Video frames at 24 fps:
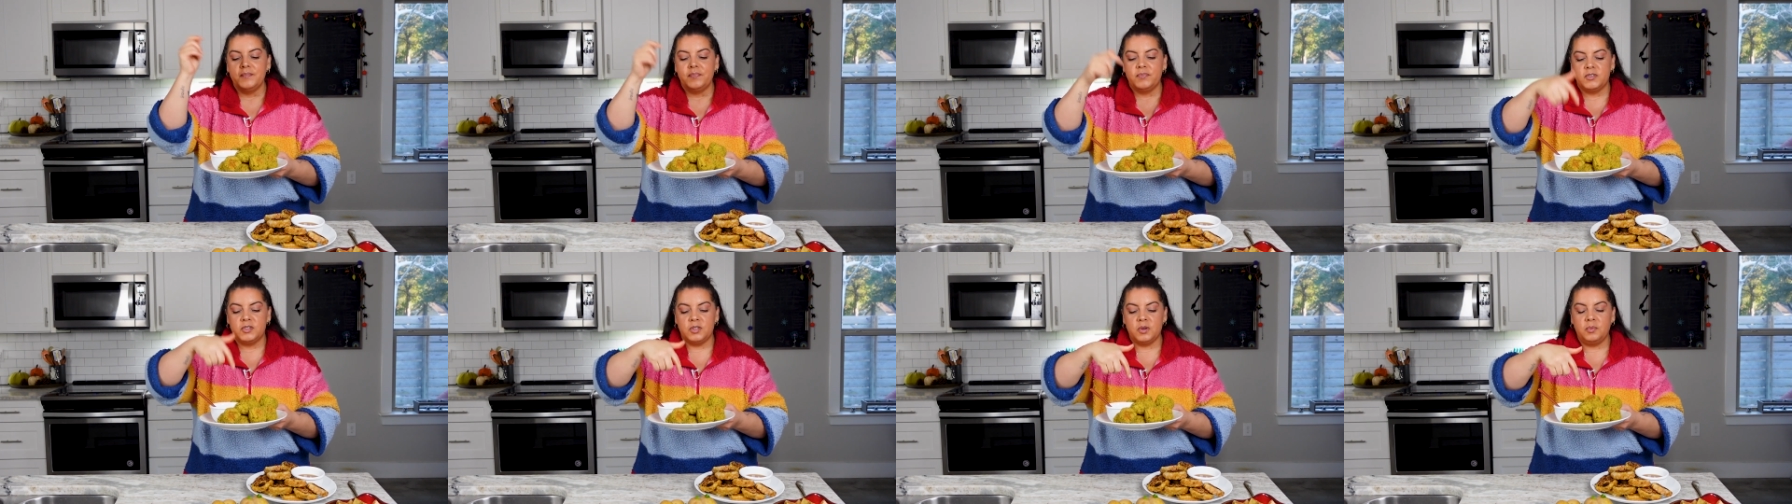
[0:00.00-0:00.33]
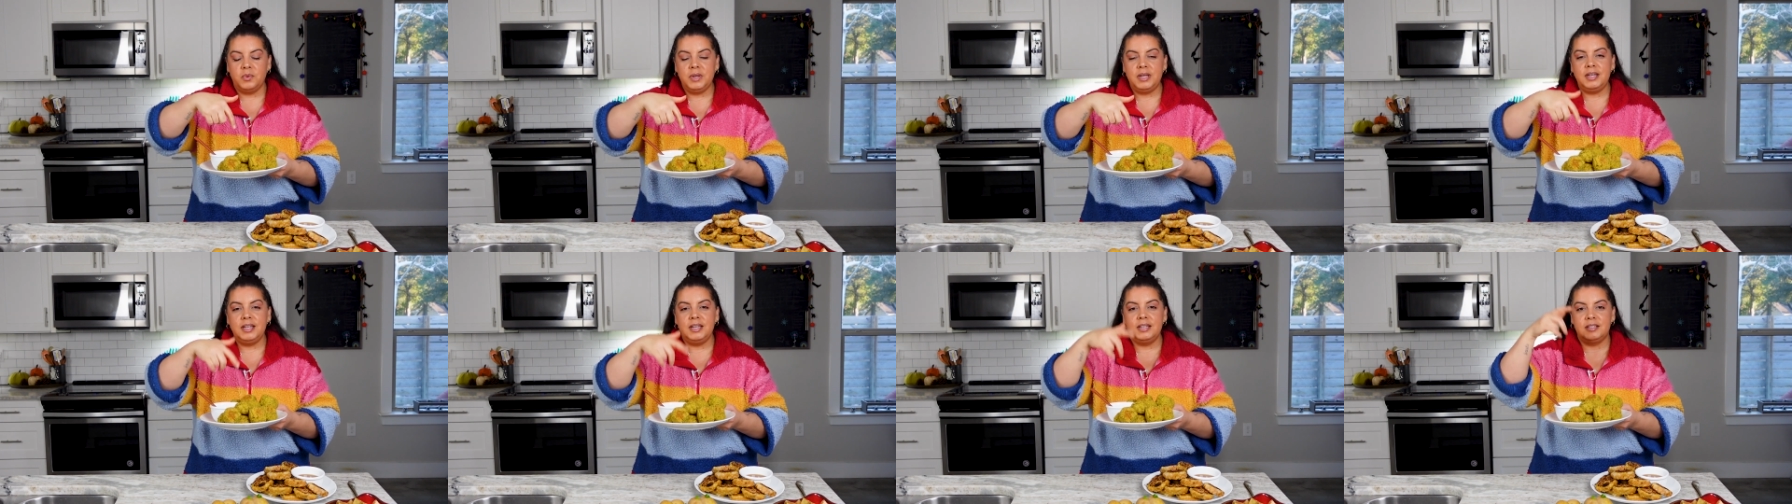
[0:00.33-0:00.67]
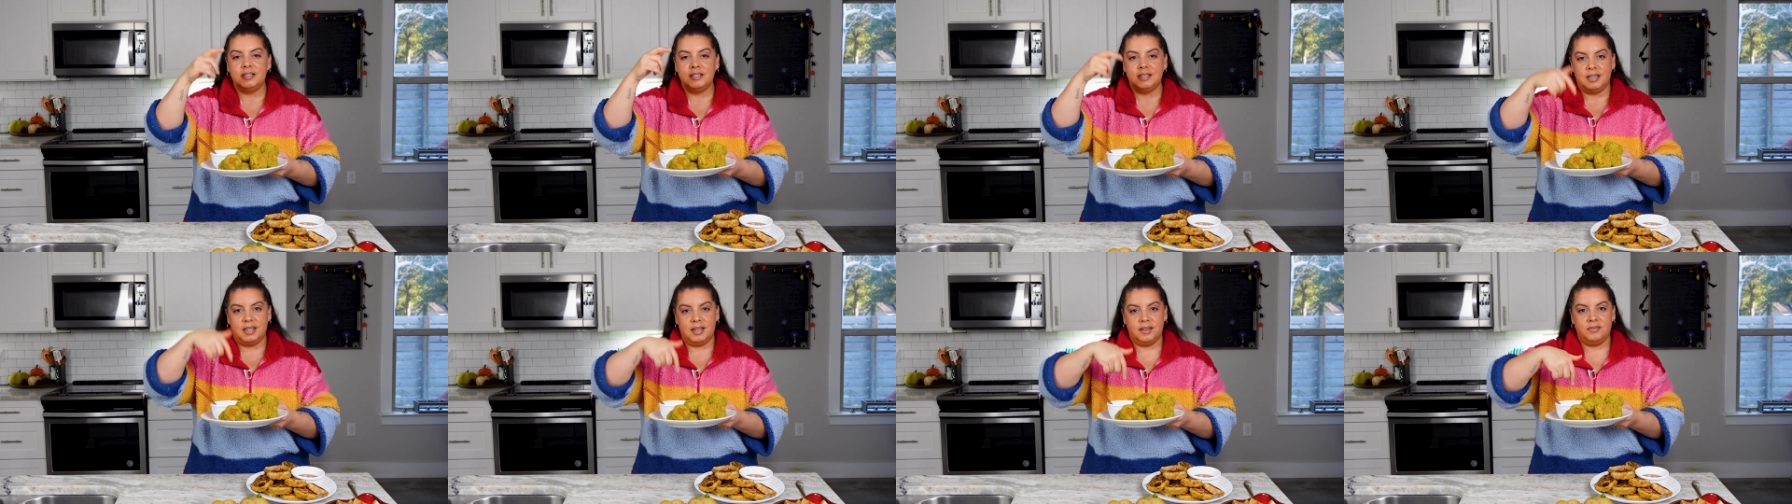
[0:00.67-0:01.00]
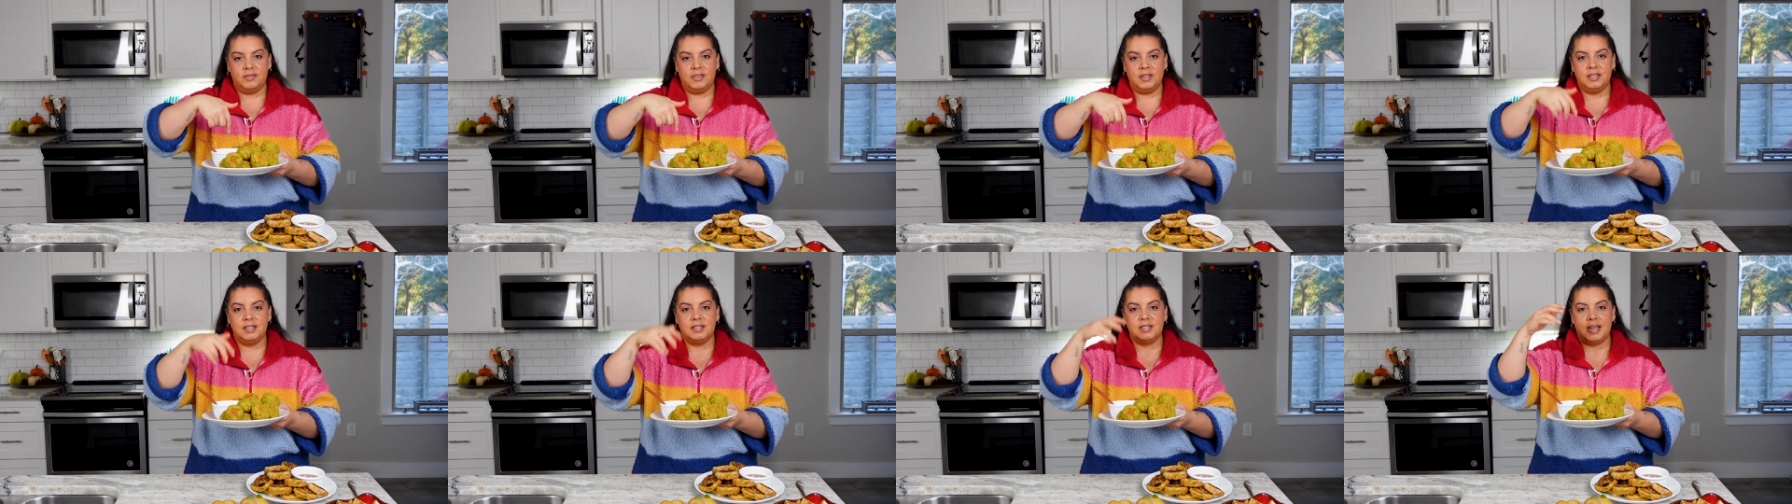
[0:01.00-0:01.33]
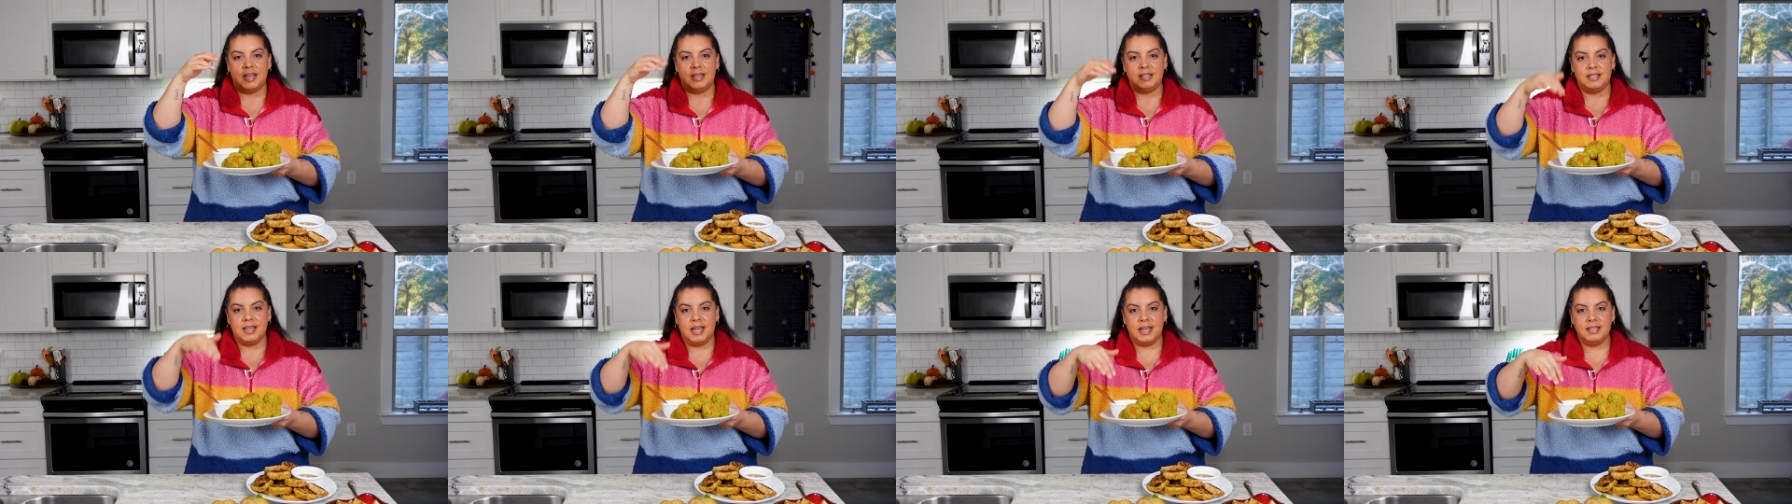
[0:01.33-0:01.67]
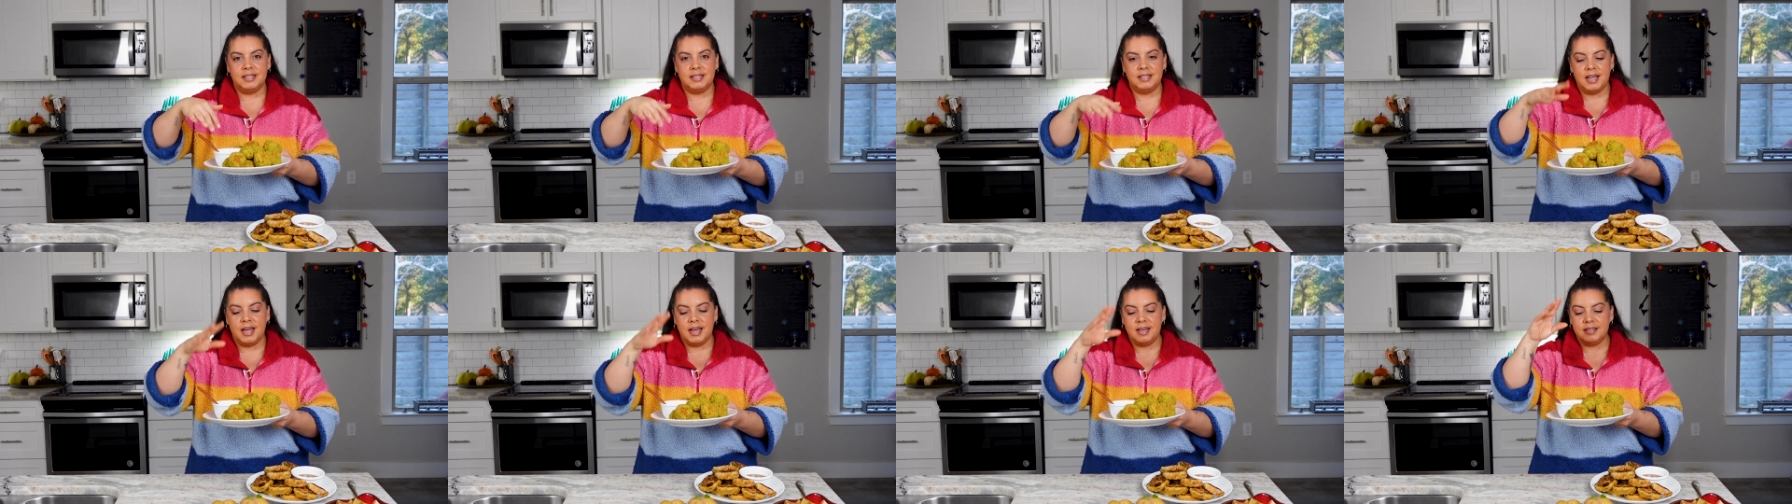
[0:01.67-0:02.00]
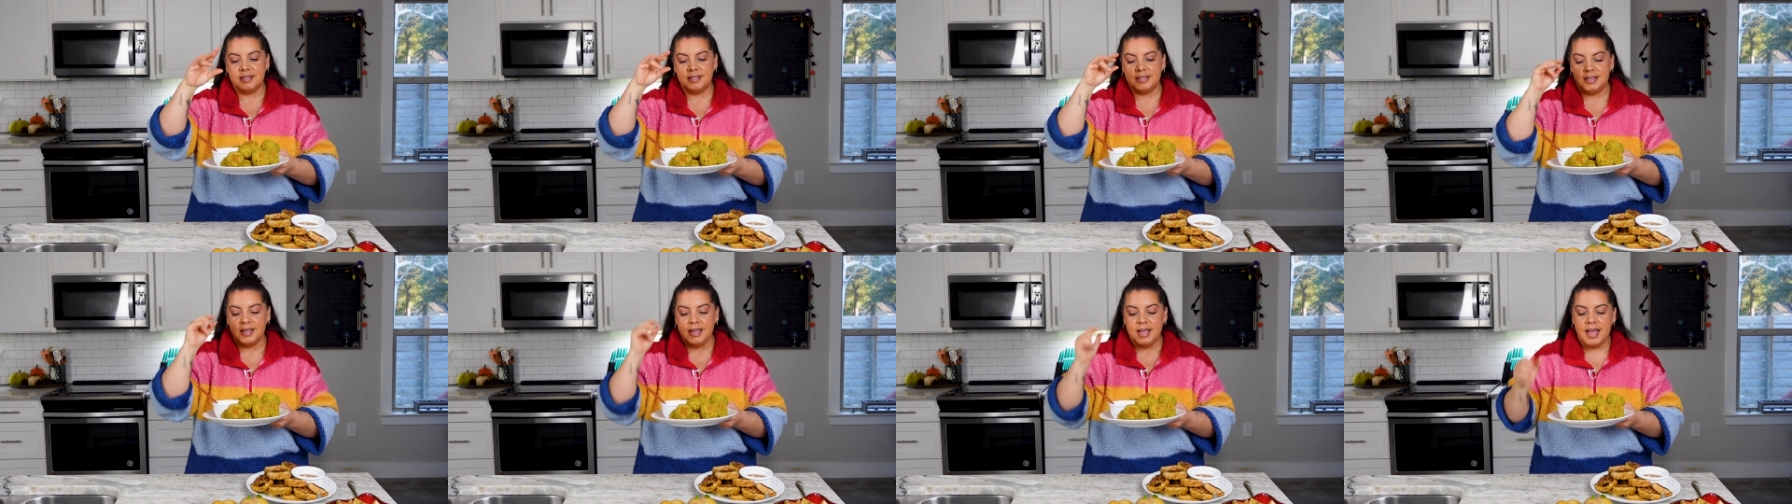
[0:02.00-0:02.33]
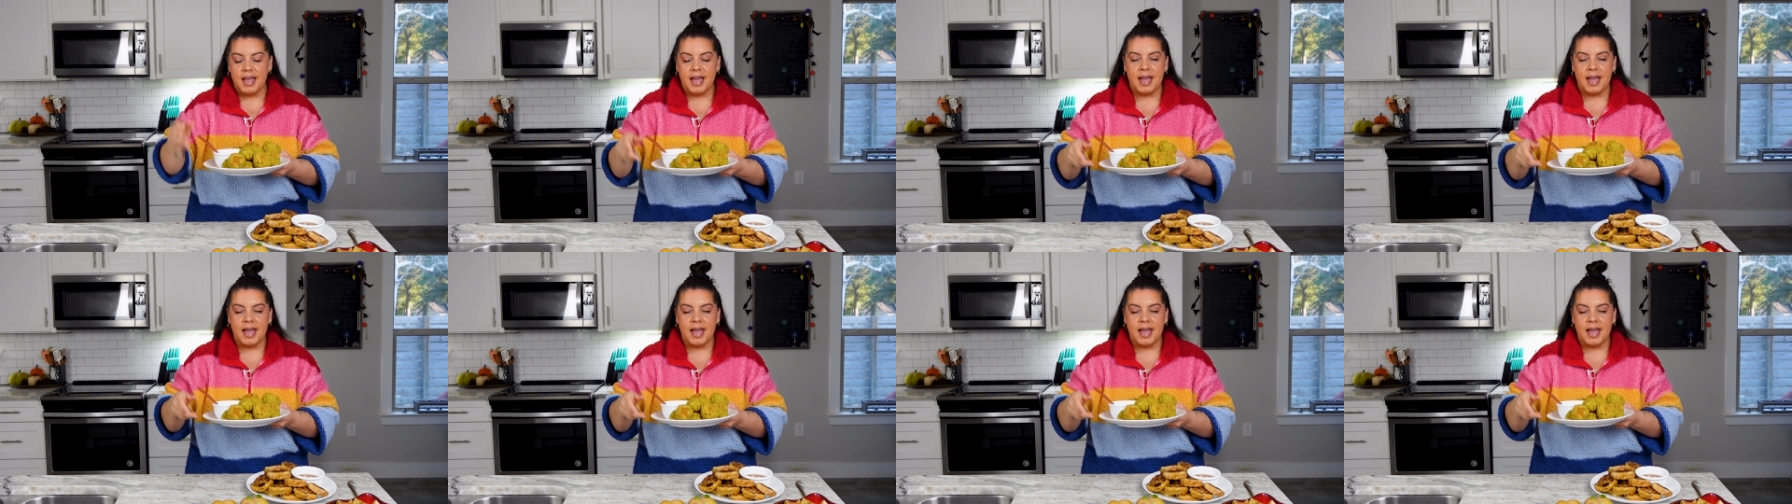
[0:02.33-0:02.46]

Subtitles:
So we need to give these a taste test